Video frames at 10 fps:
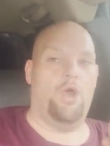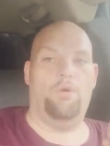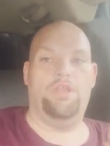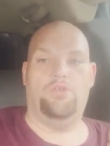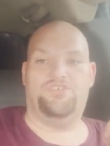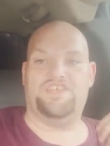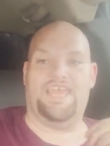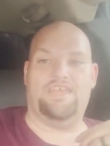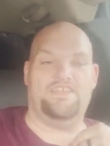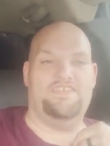going on, since
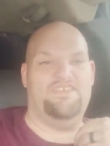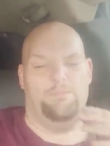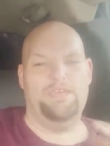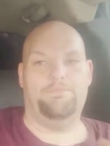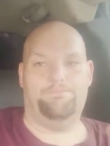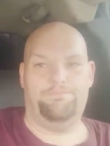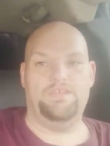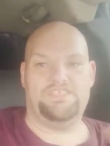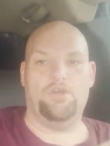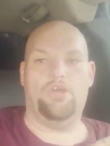I, since it'll be a,
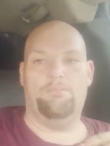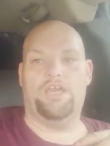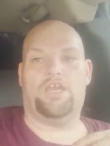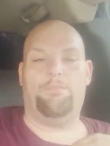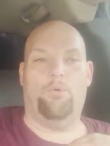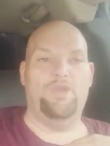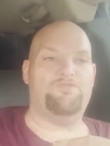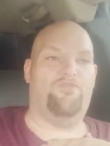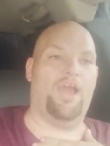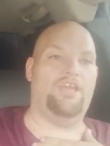it's still gonna be a couple weeks
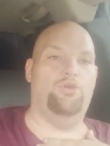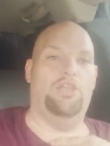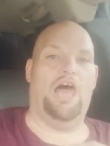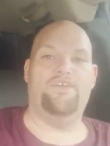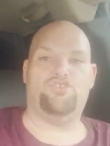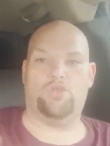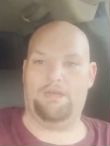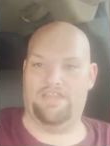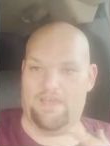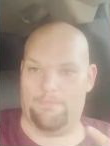before I can do a live stream
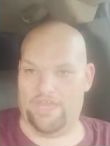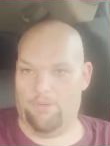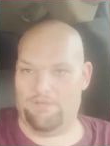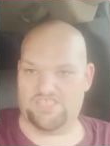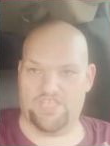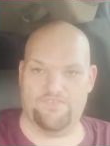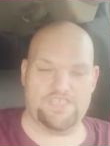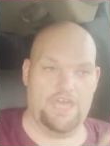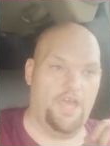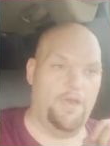by the time I get all my stuff
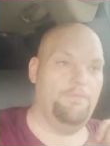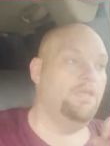set up.